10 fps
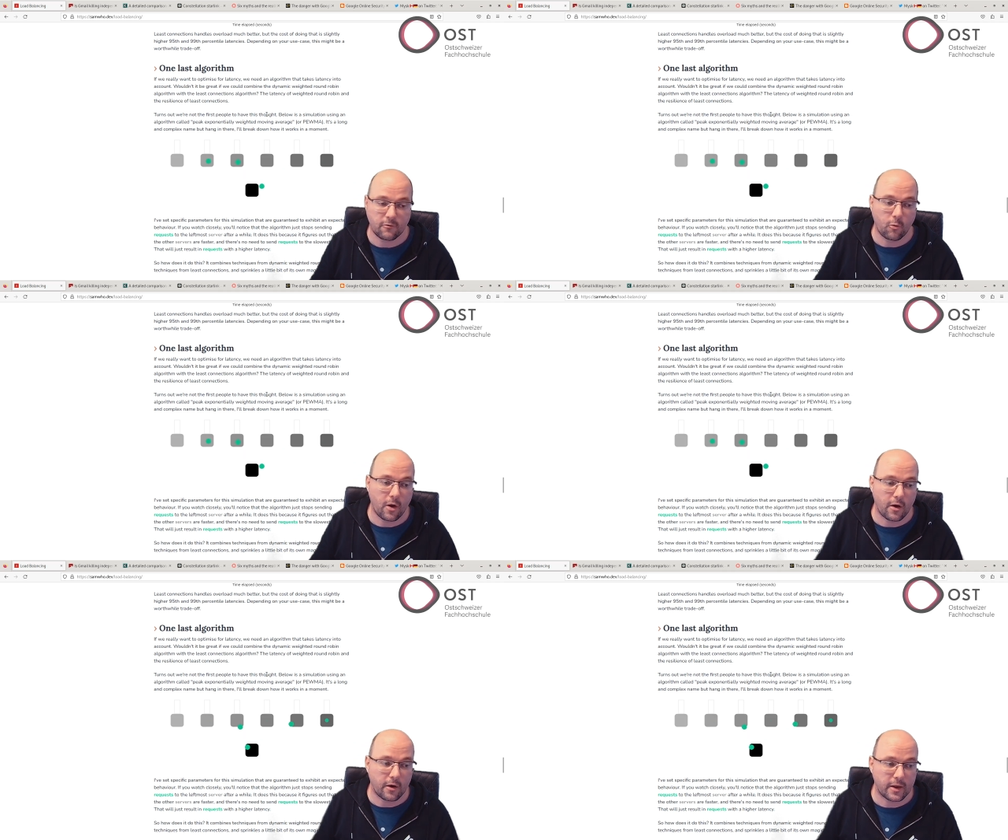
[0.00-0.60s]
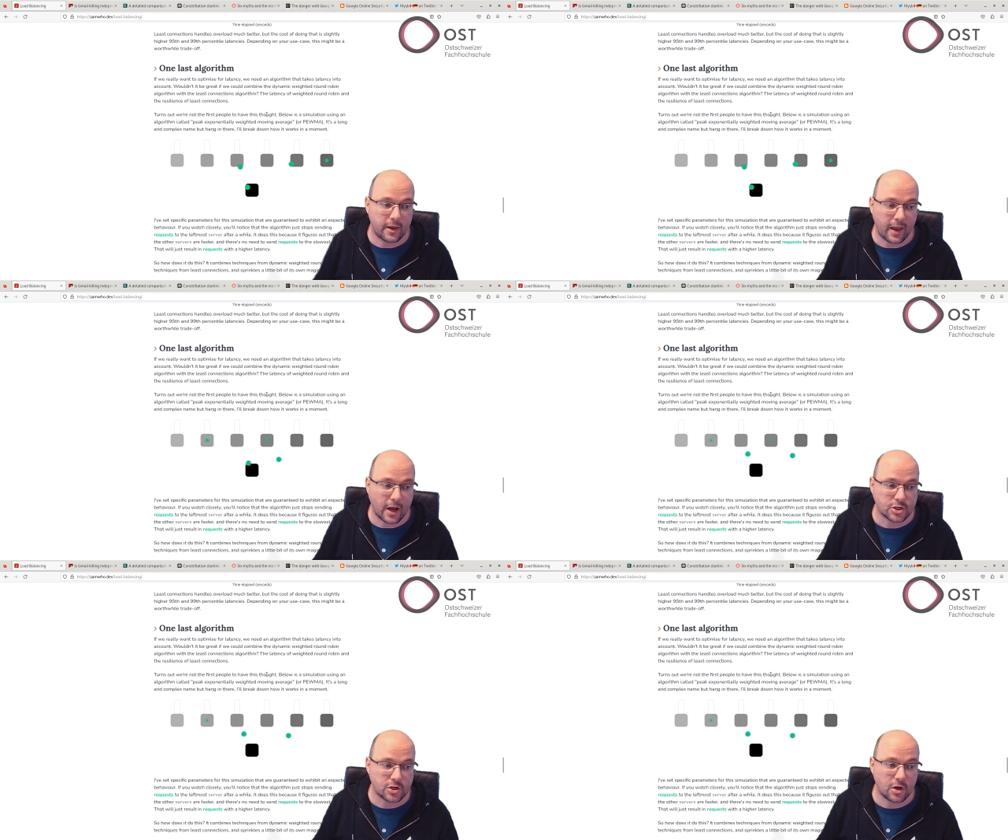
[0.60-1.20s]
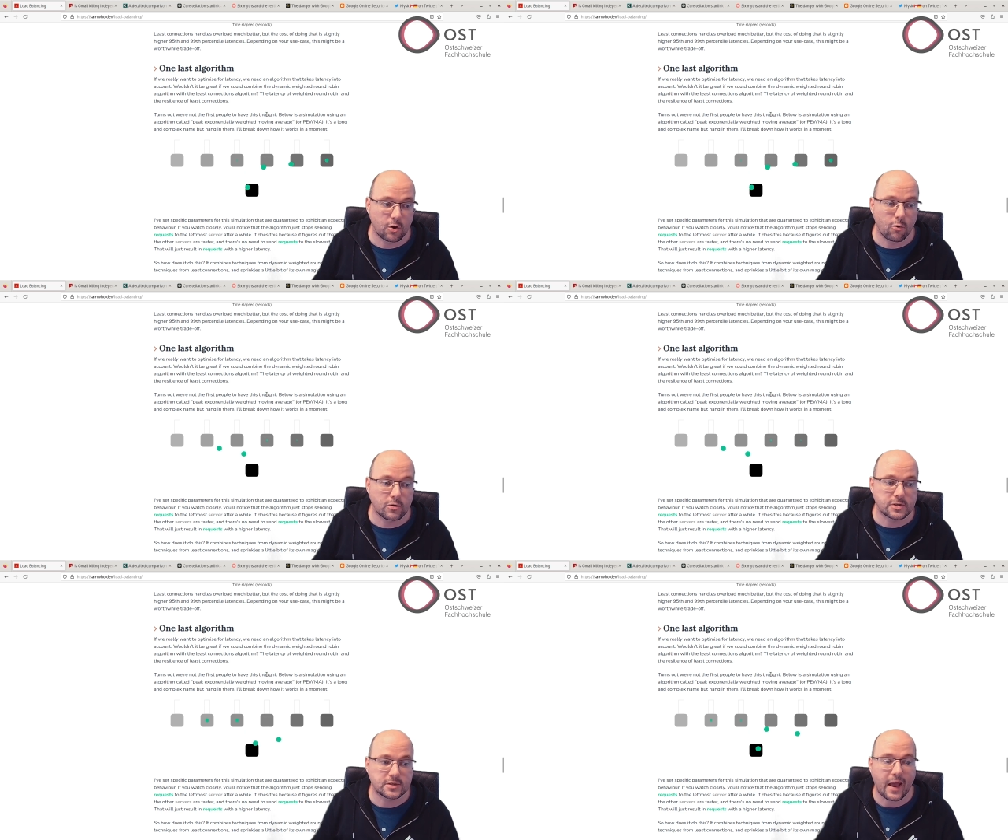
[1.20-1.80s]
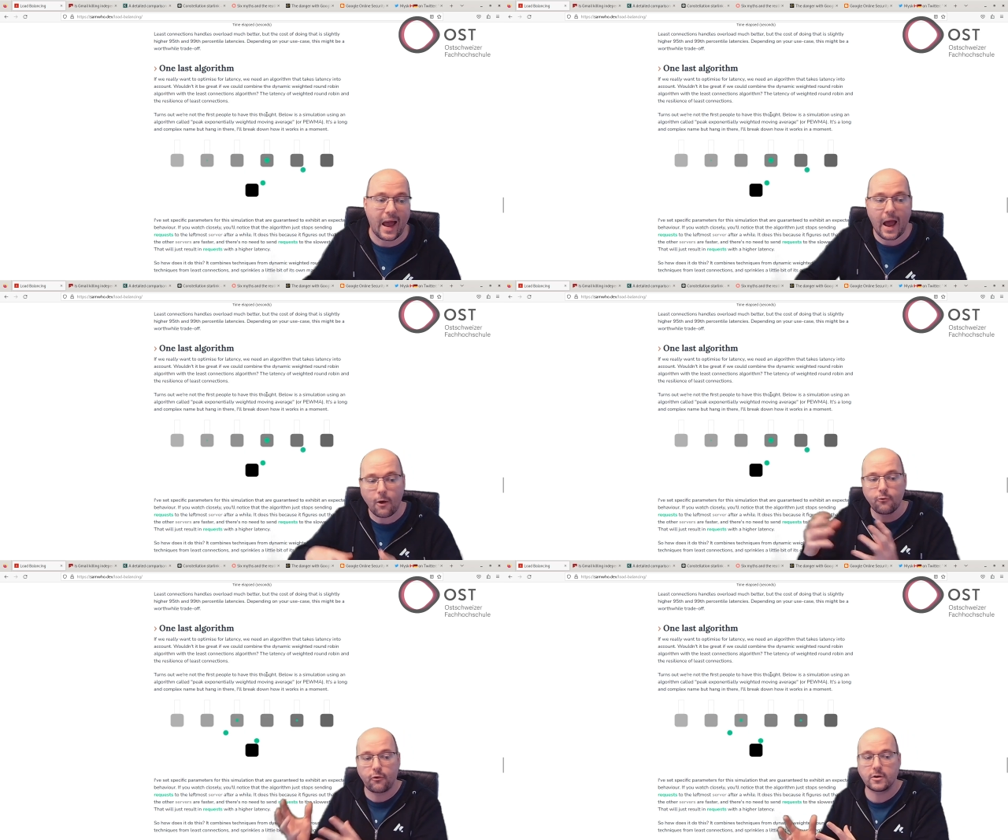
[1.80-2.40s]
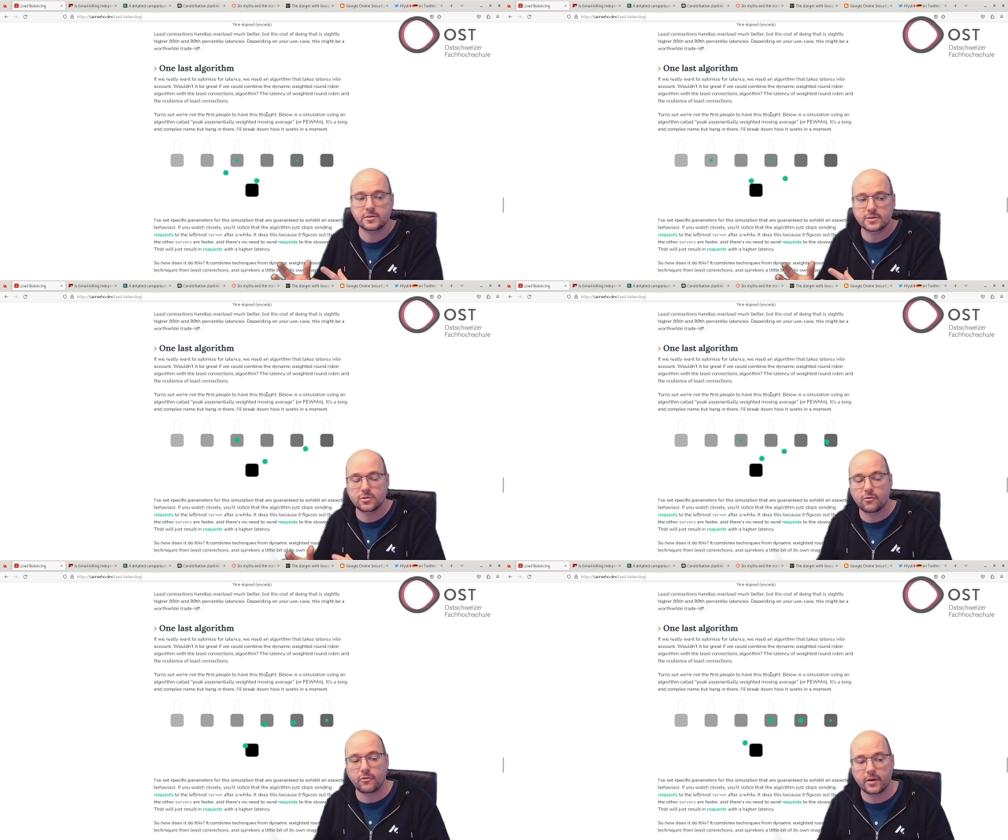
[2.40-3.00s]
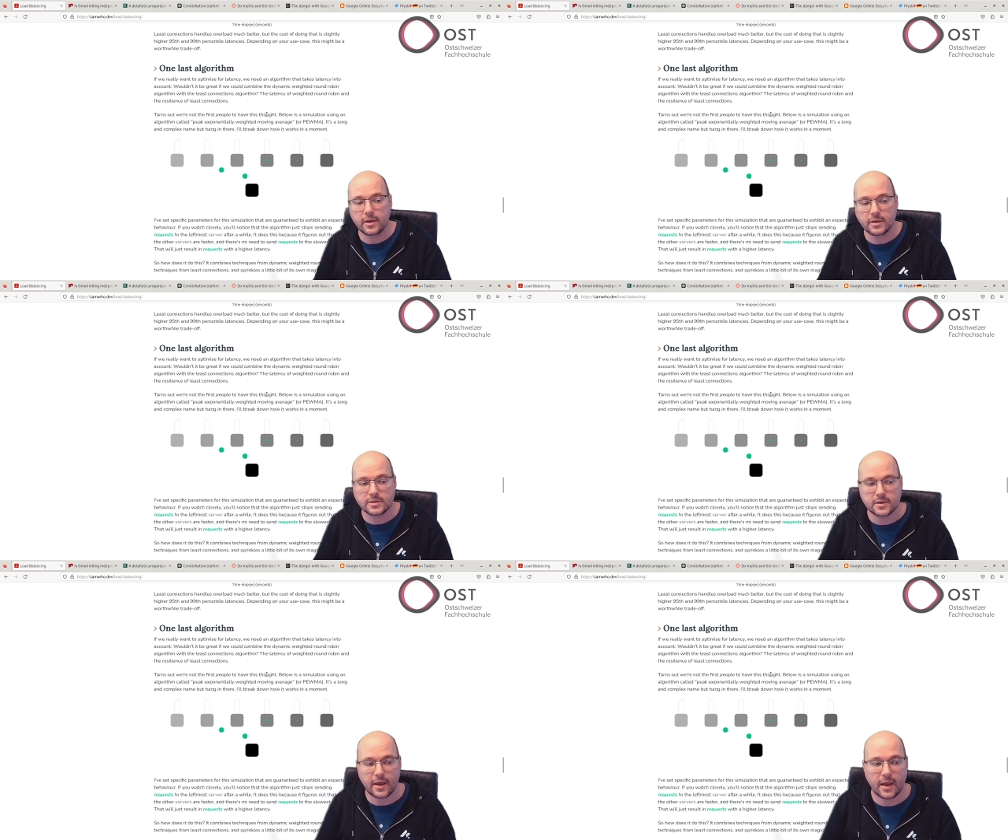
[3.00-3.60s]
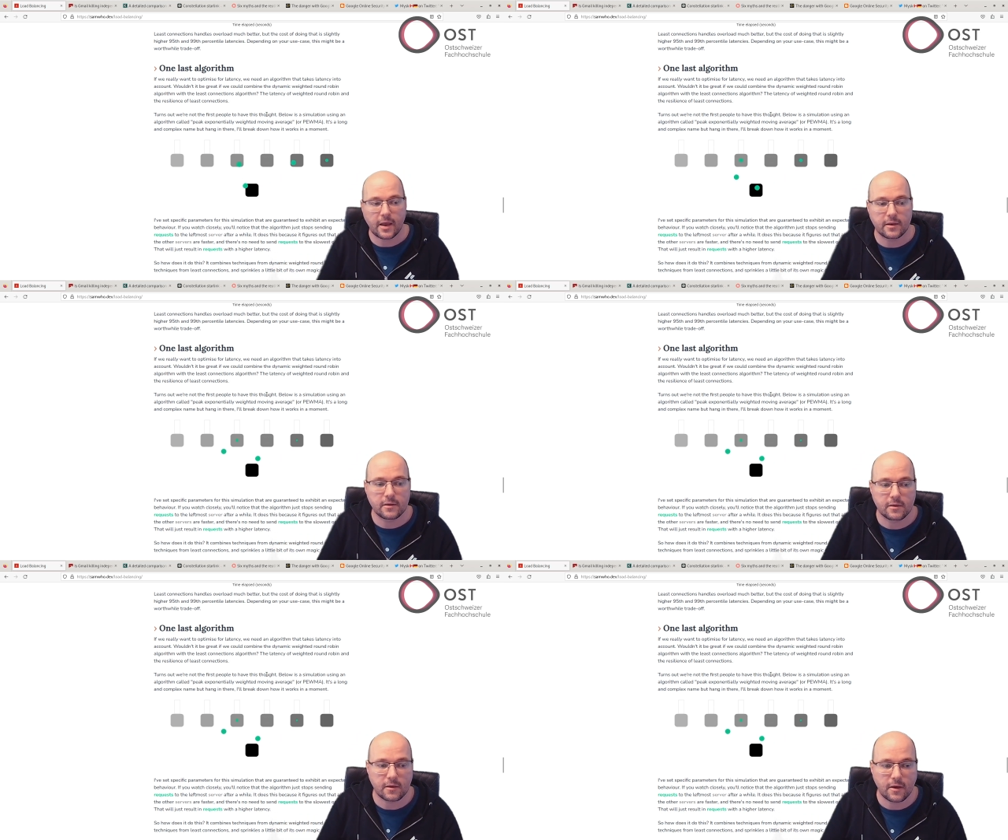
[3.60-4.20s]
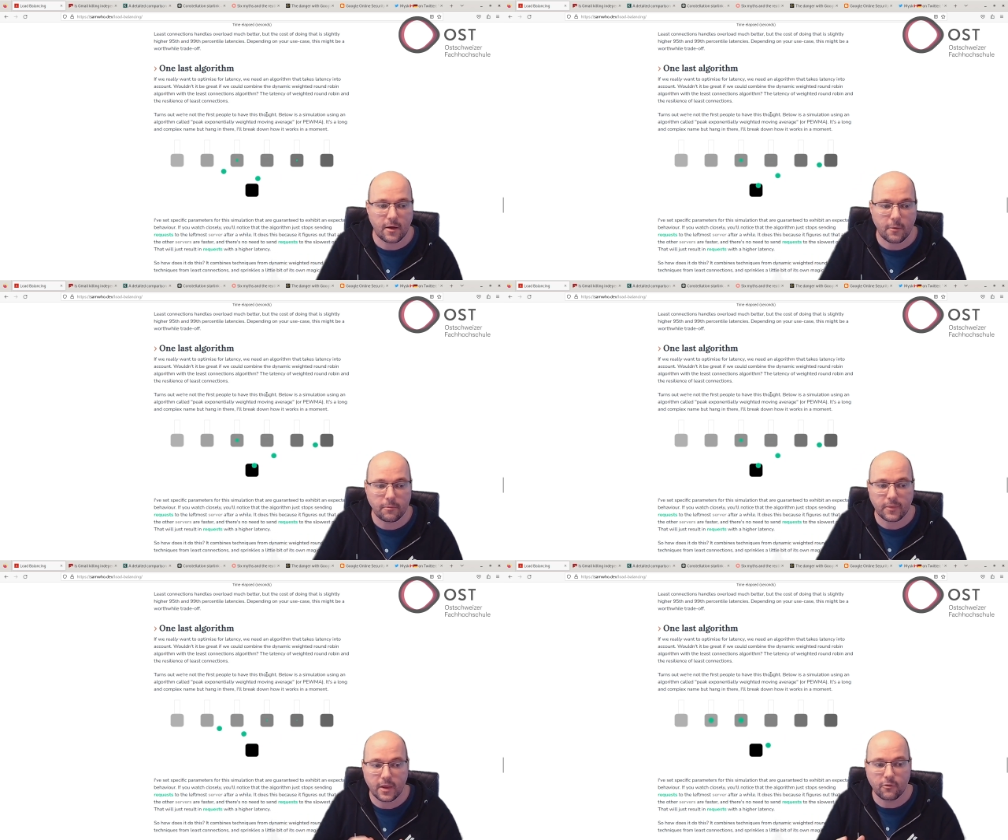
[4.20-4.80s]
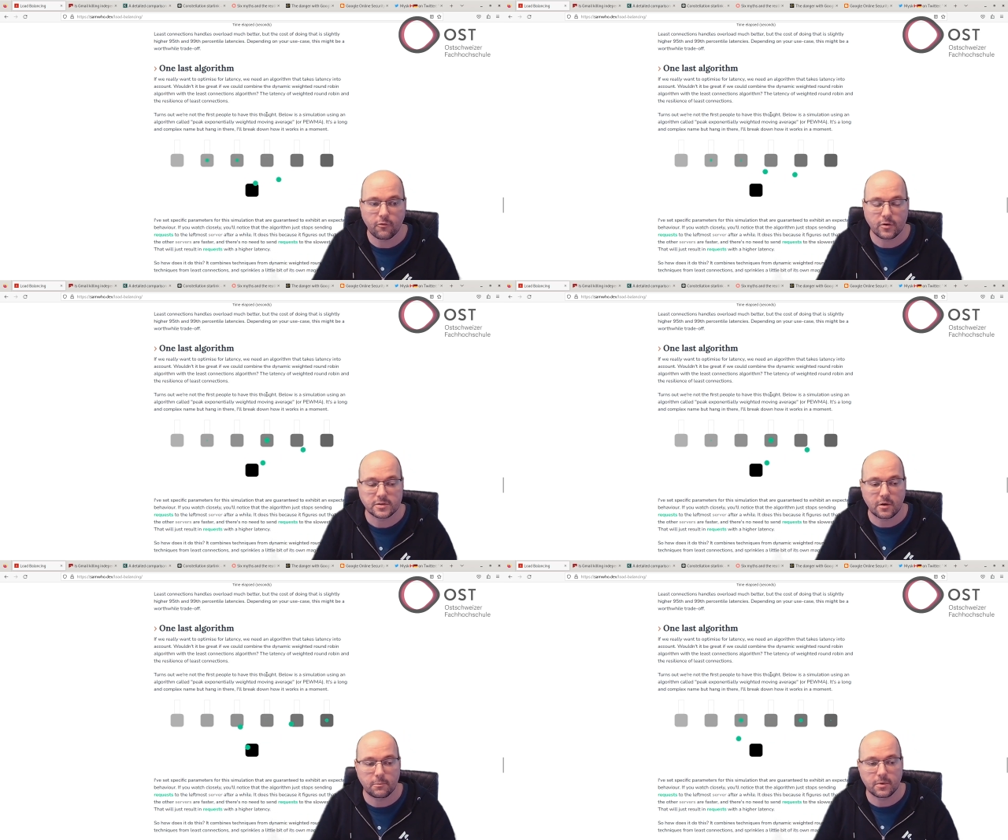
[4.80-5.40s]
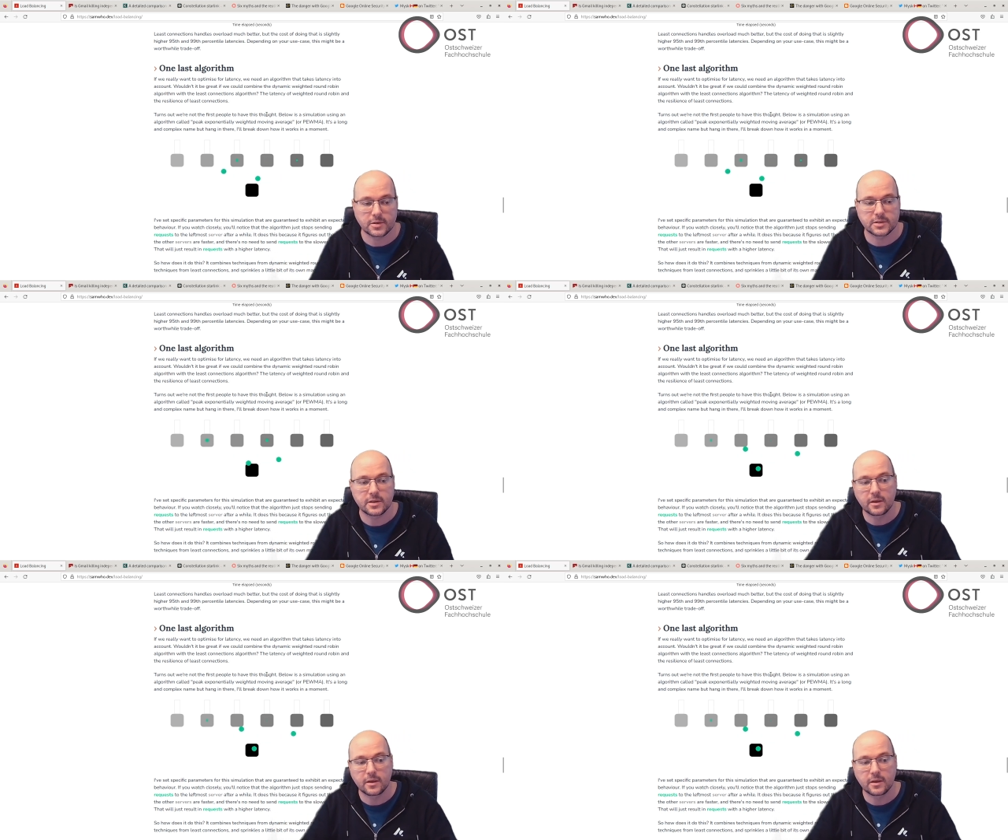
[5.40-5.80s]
where he actually looks how fast the server is, and if, for example, the